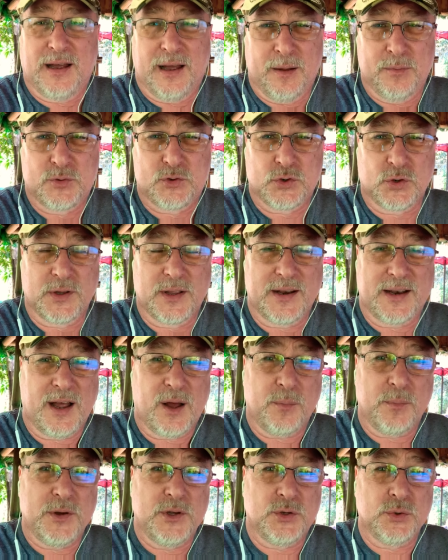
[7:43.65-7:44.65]
I'm sure they'd
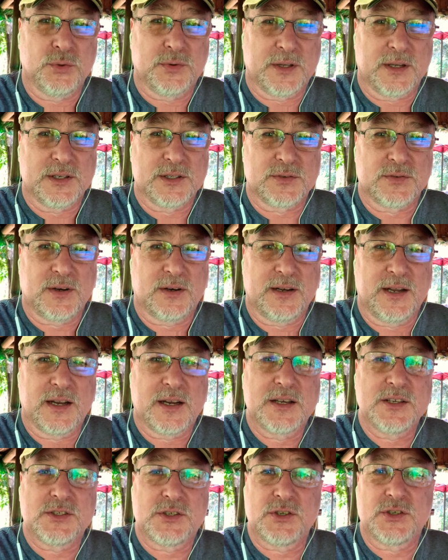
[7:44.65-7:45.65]
help me do things around here
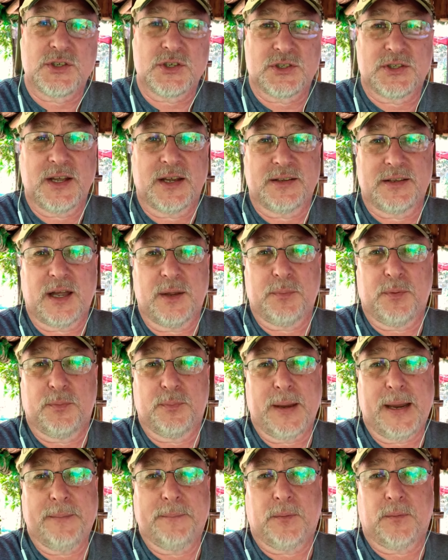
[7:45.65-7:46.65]
because they're just that type of
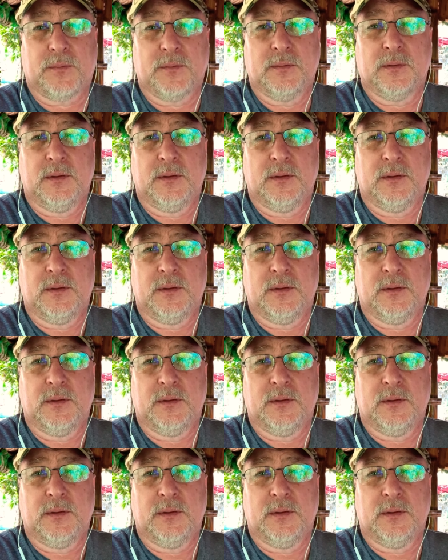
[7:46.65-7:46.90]
people.